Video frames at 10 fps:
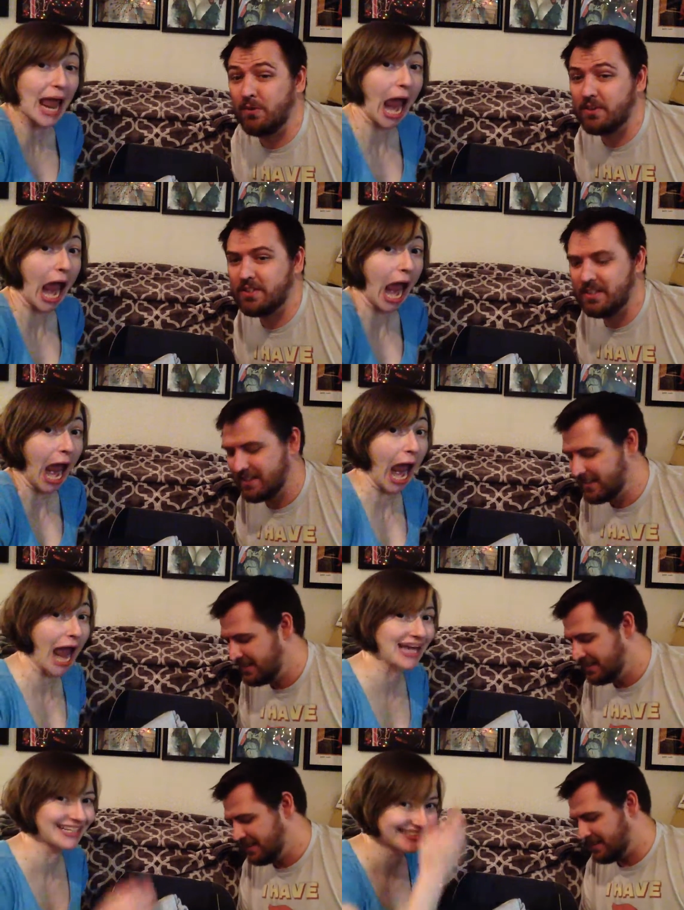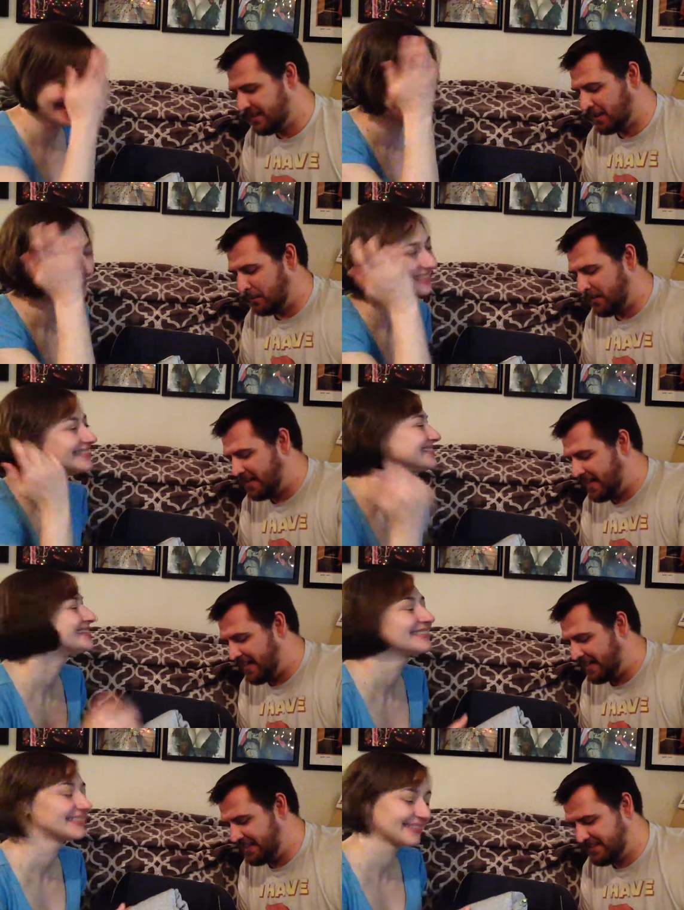Speaker 1: owners, so I started playing
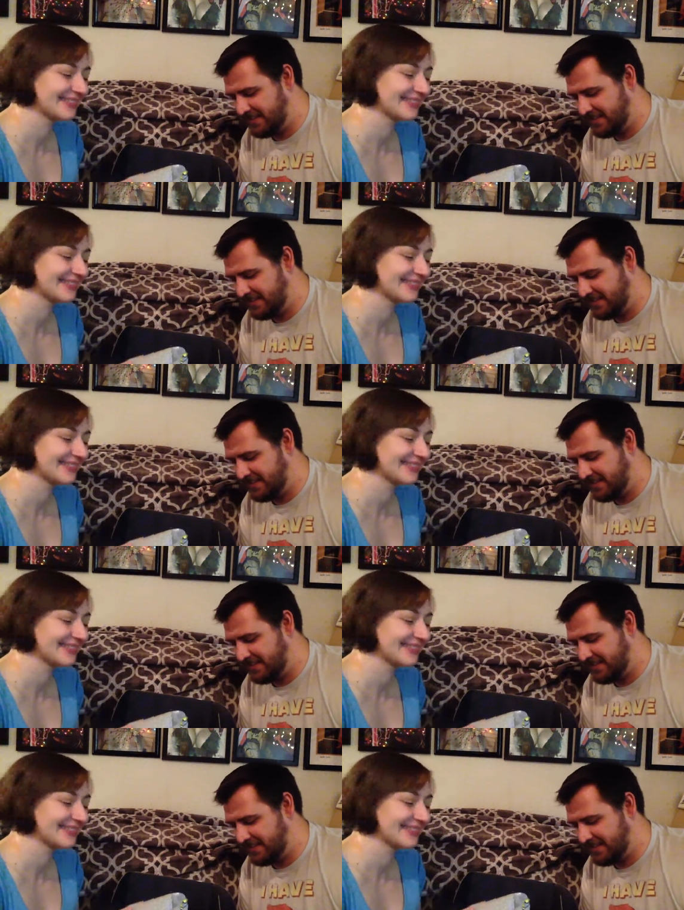that.